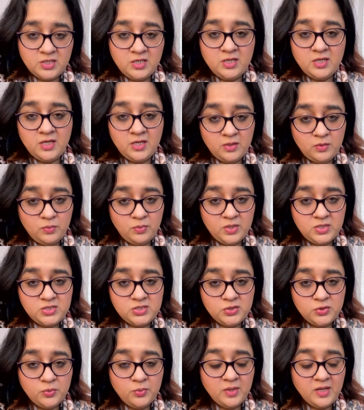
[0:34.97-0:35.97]
in
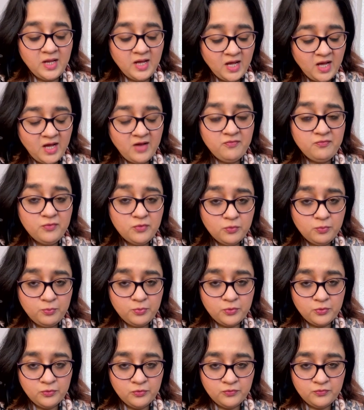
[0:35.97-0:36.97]
which you will have to
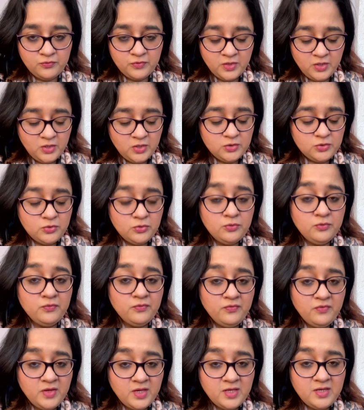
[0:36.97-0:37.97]
prove through
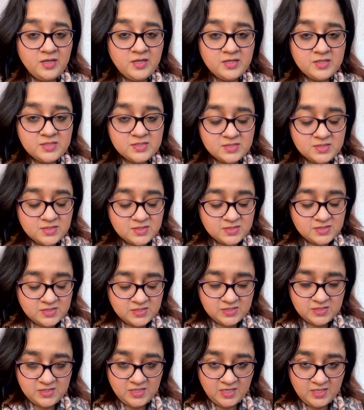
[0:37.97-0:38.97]
various
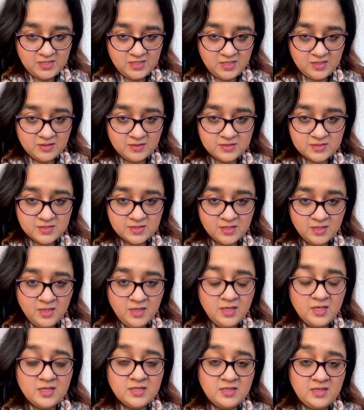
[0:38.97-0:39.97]
statings
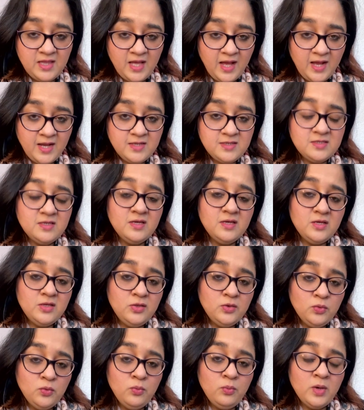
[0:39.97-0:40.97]
that
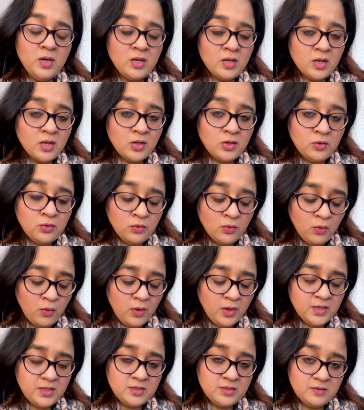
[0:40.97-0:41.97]
you were
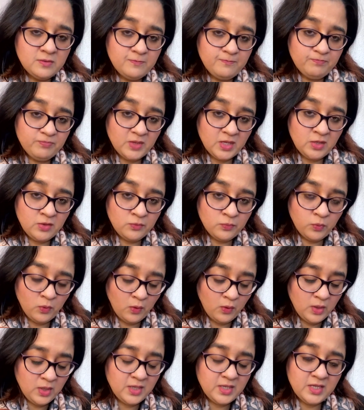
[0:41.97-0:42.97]
not
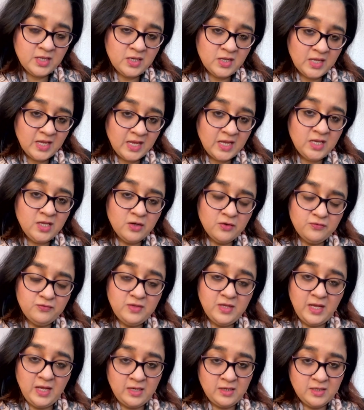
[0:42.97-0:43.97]
involved in any of
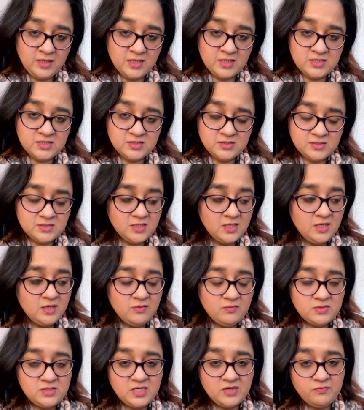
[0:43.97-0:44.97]
the allegations
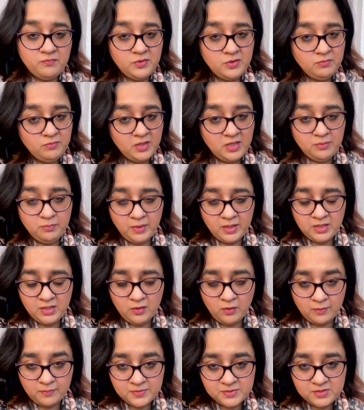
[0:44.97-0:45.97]
which have been made by the
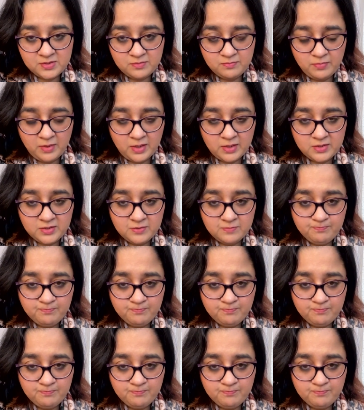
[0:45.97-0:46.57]
opposite party.